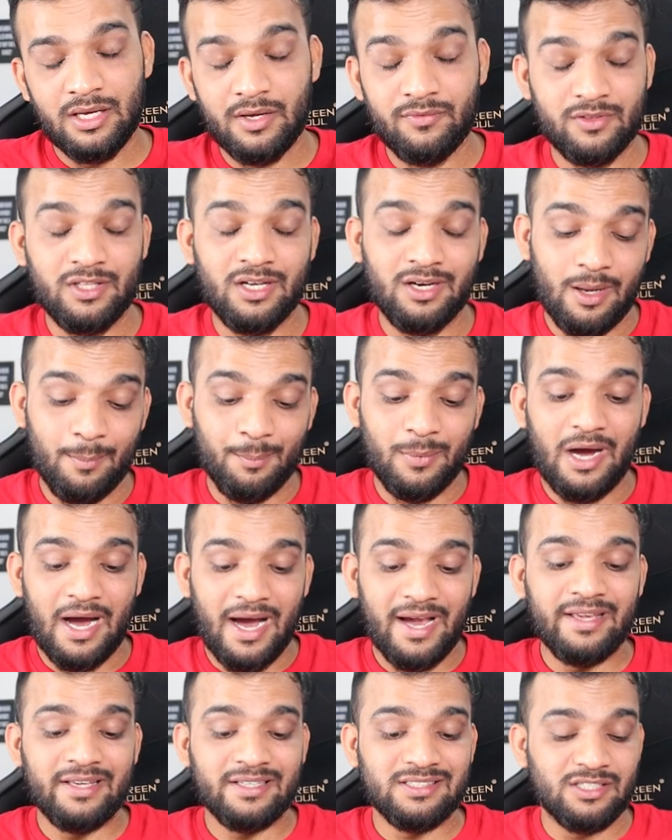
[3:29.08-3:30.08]
if the number
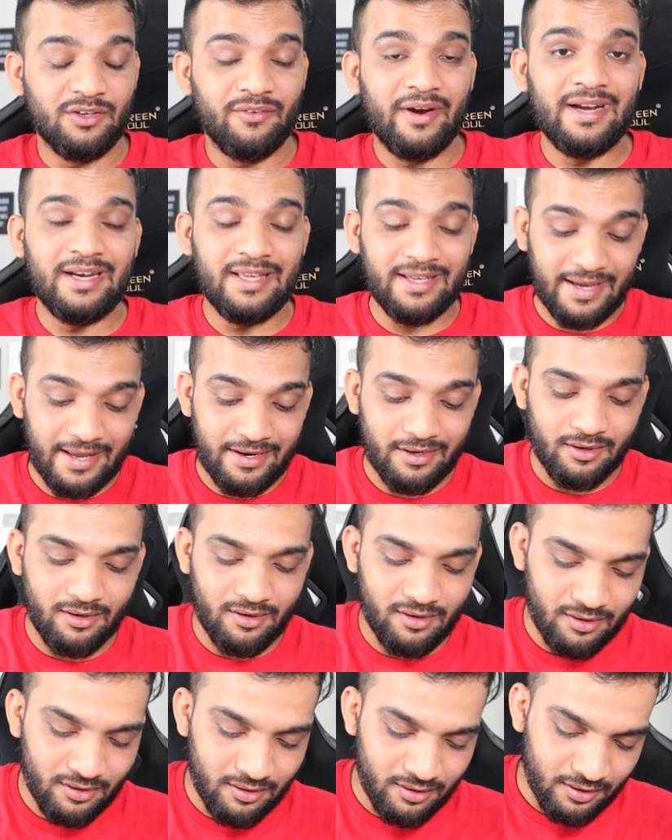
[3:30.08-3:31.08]
I is dividing n,